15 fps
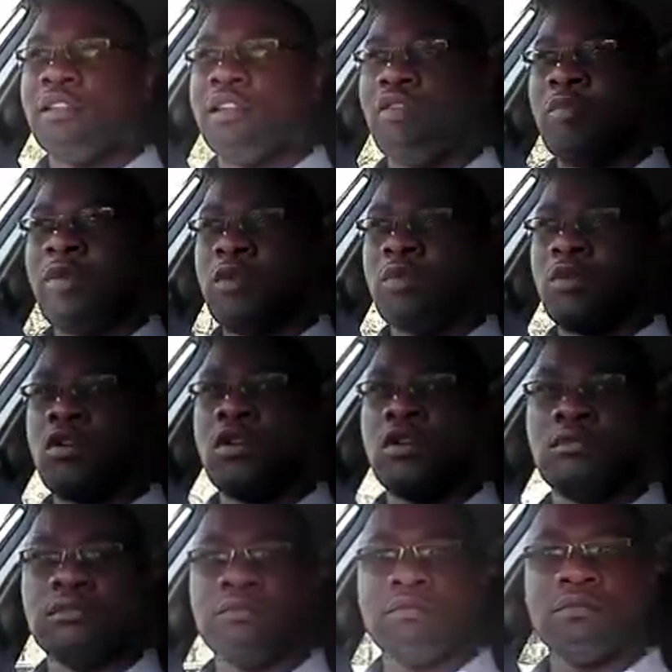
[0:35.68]
Everybody will
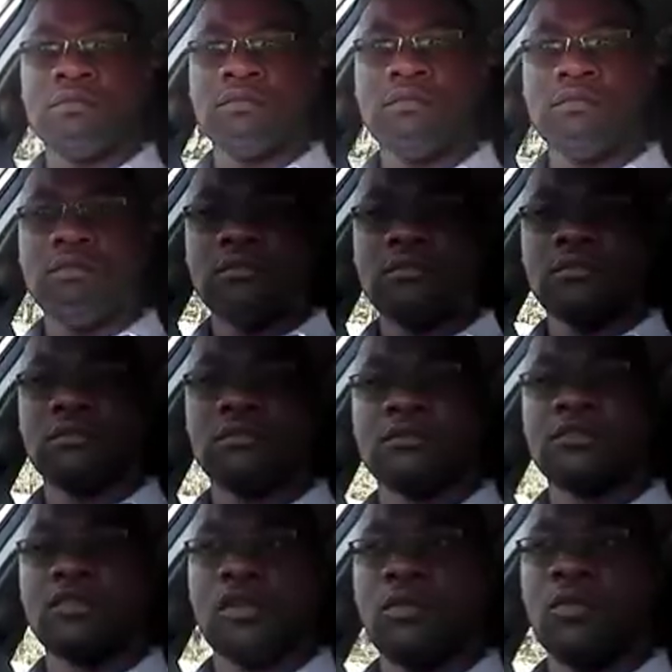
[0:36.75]
go,
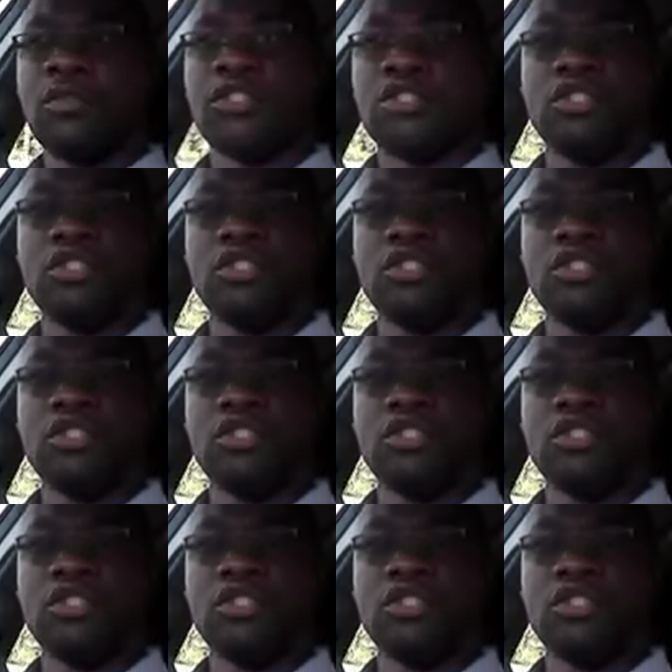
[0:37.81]
come on,